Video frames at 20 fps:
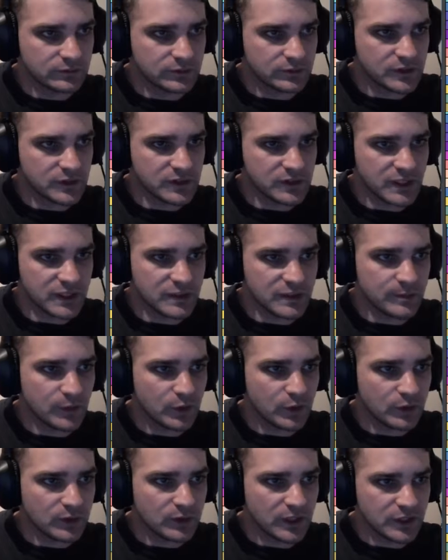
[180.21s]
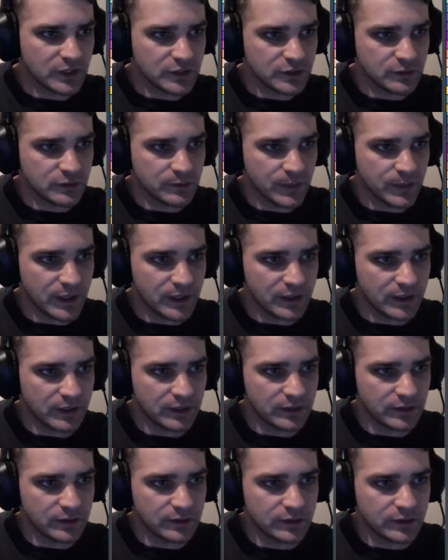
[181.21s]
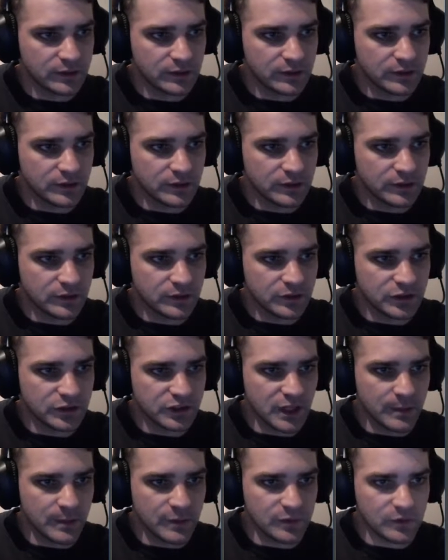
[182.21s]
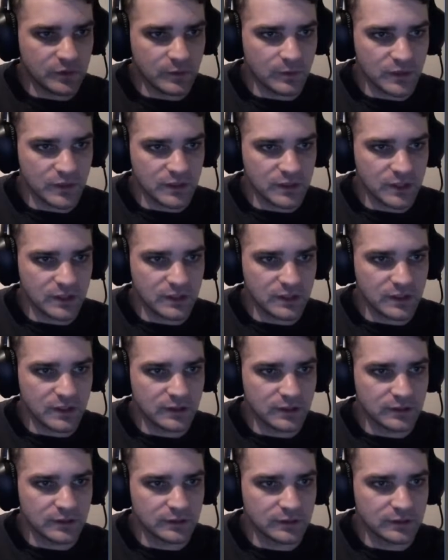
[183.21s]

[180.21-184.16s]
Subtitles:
Center mode lets you make shapes from the center,